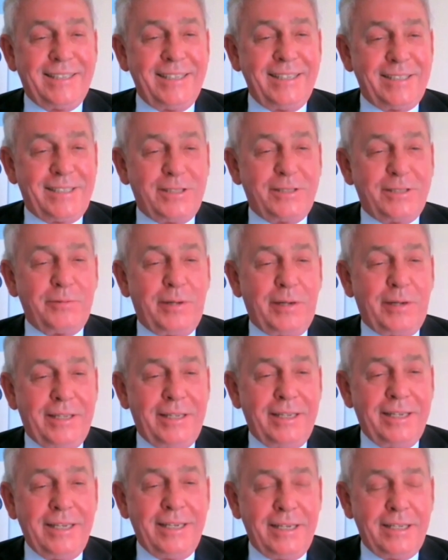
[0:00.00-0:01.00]
ah this
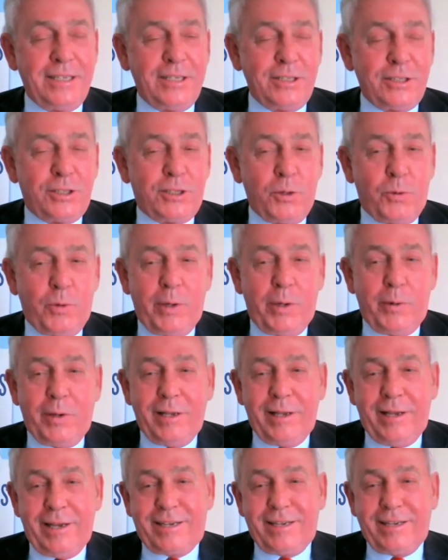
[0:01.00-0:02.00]
is ah, this is the
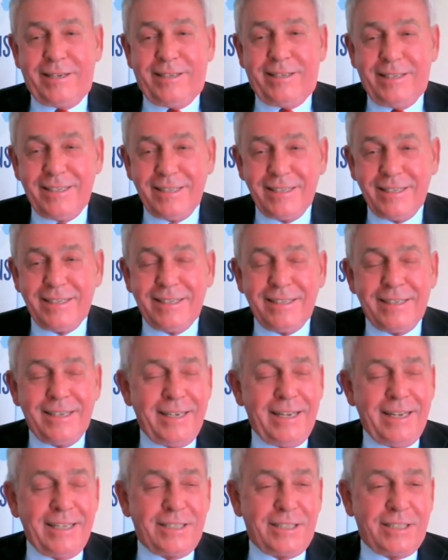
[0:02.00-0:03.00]
way we like it.
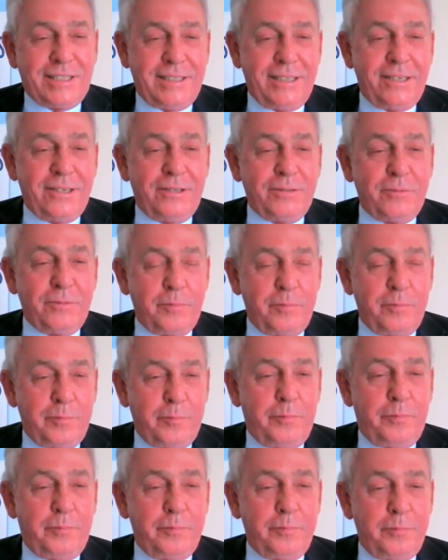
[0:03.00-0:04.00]
And that's, you know,
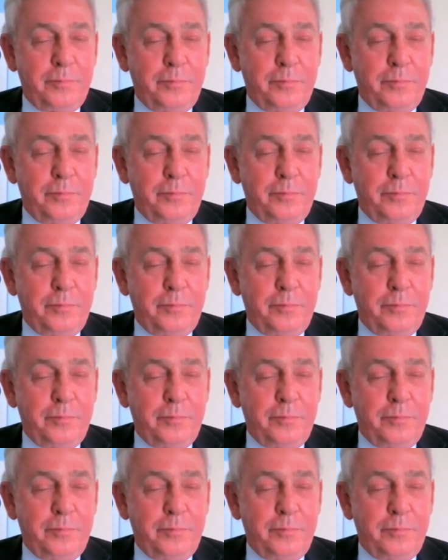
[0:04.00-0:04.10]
